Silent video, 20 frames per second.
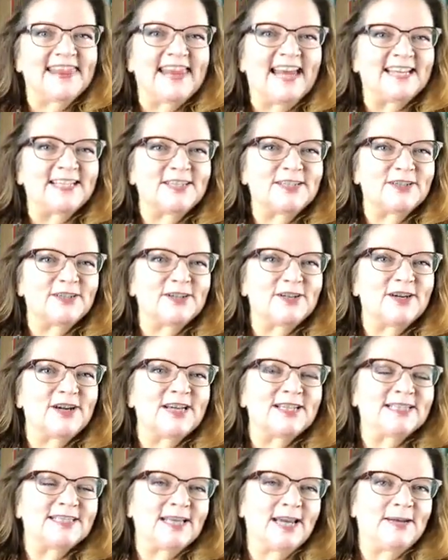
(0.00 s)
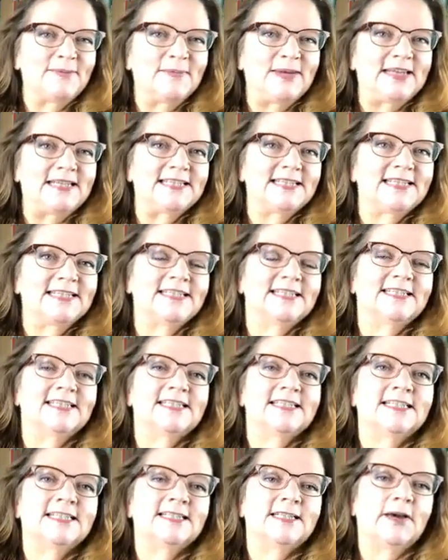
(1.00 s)
that's your assignment.
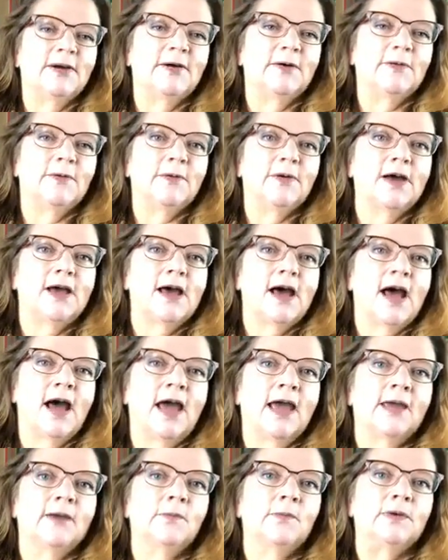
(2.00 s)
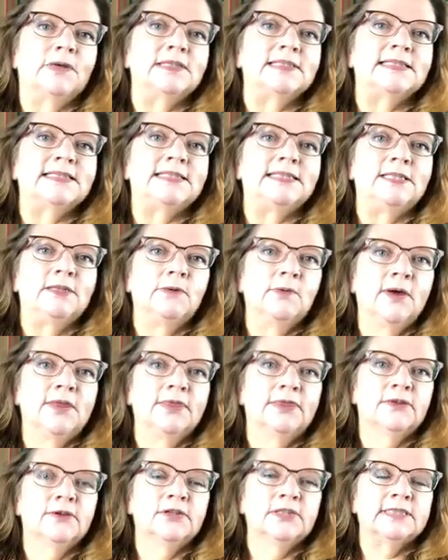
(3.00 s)
So I will see you
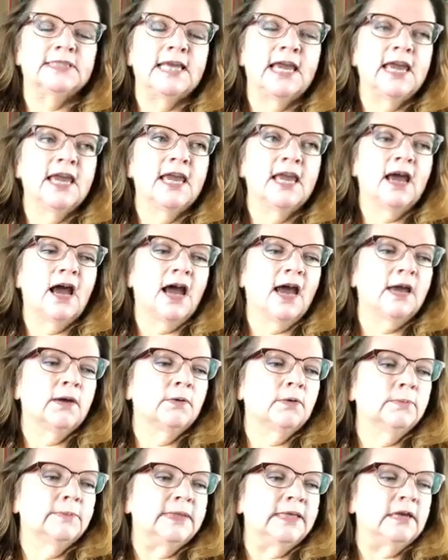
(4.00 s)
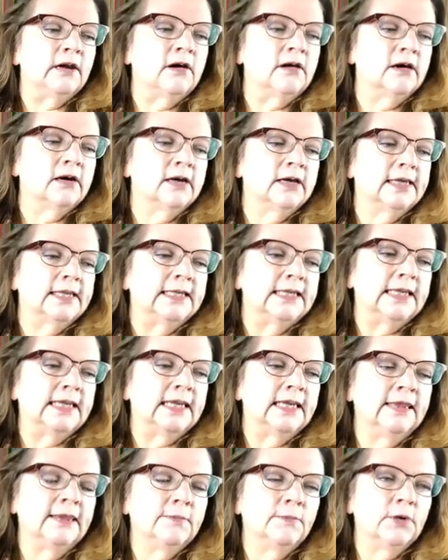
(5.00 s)
on Thursday. I will be on
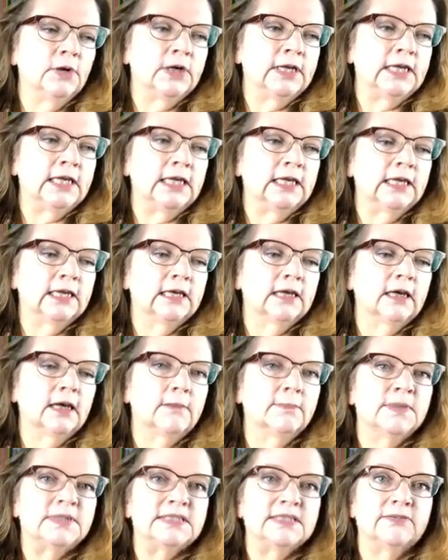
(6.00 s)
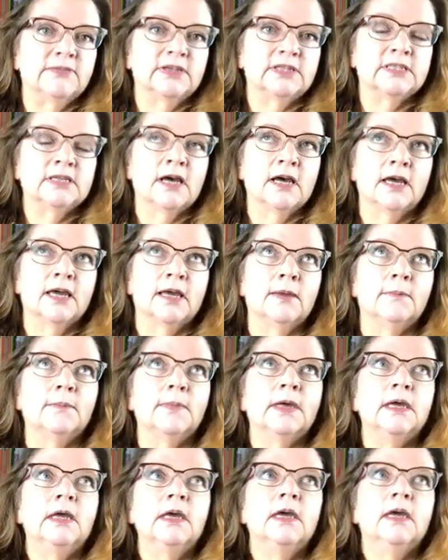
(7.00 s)
in the morning, Pacific
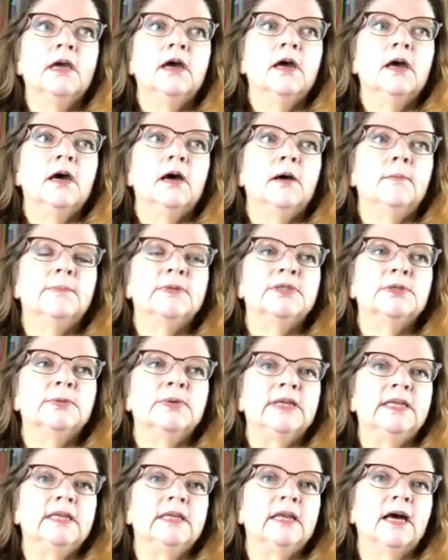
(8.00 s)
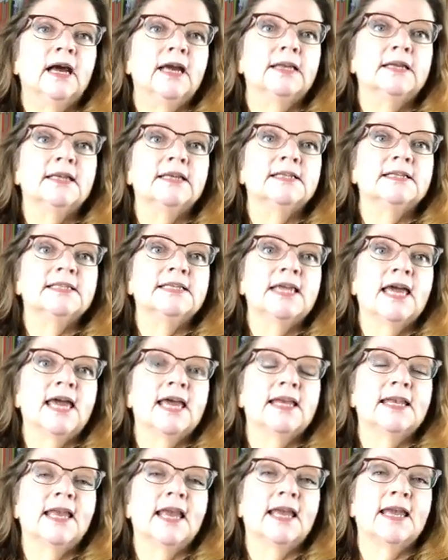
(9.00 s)
time, between 9 and
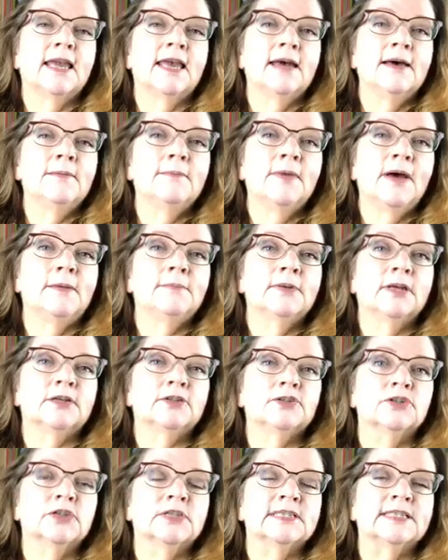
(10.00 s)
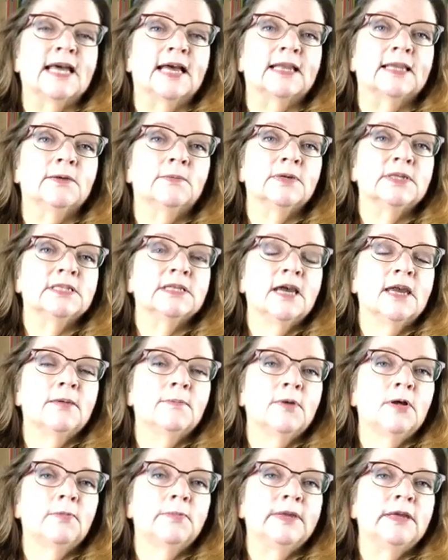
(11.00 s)
10 a.m. I'm not sure exactly what
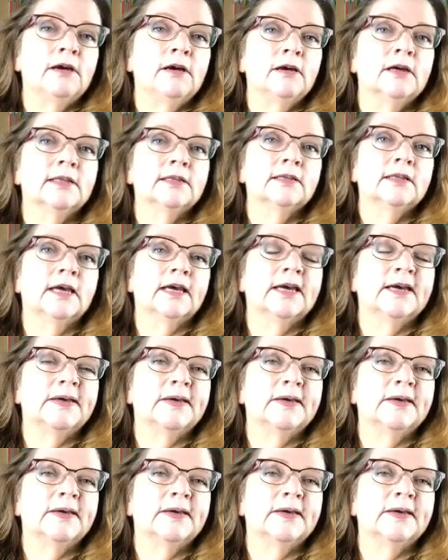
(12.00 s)
time I'll be on,